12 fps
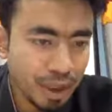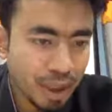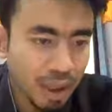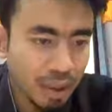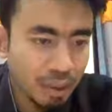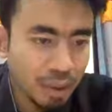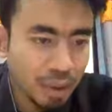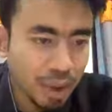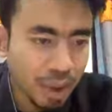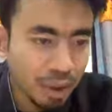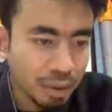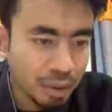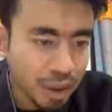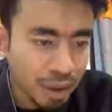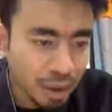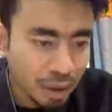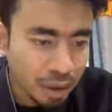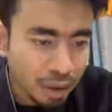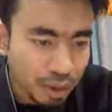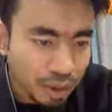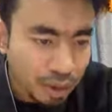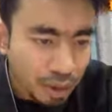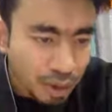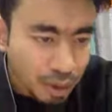I will now
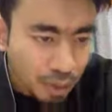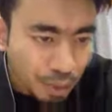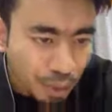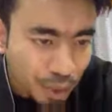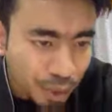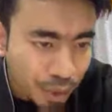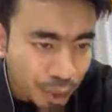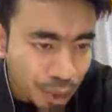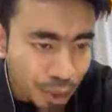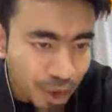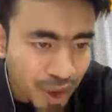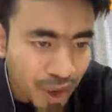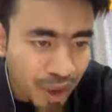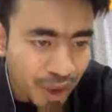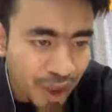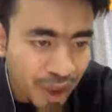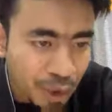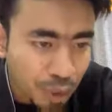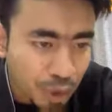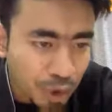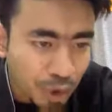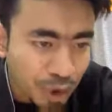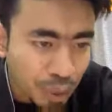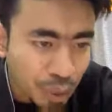move on to the next
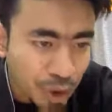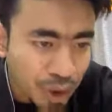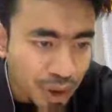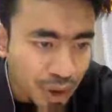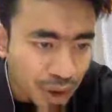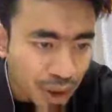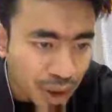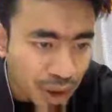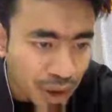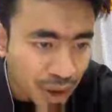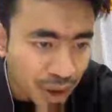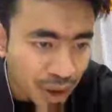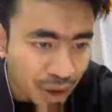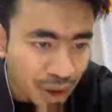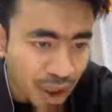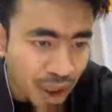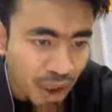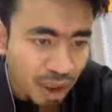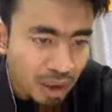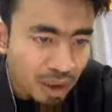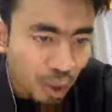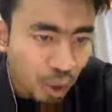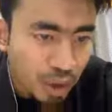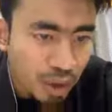question, which says
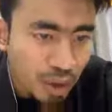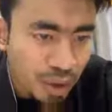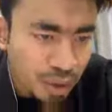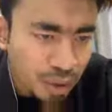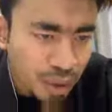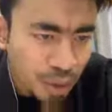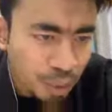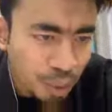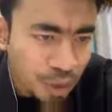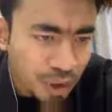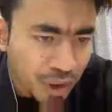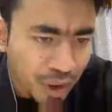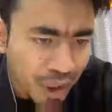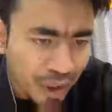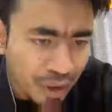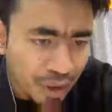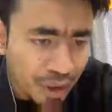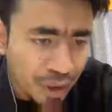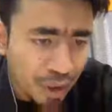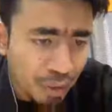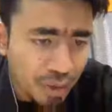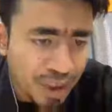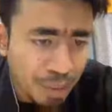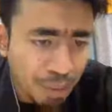the horizontal position accuracy
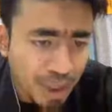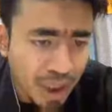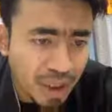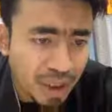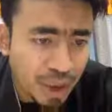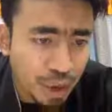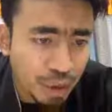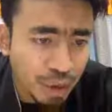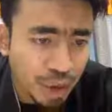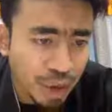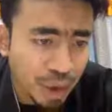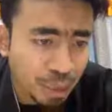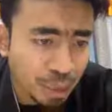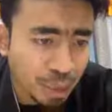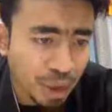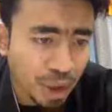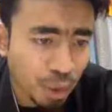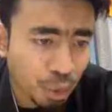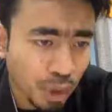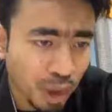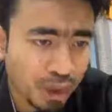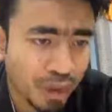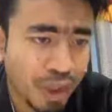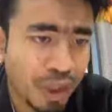of GPS used in Bhutan 1.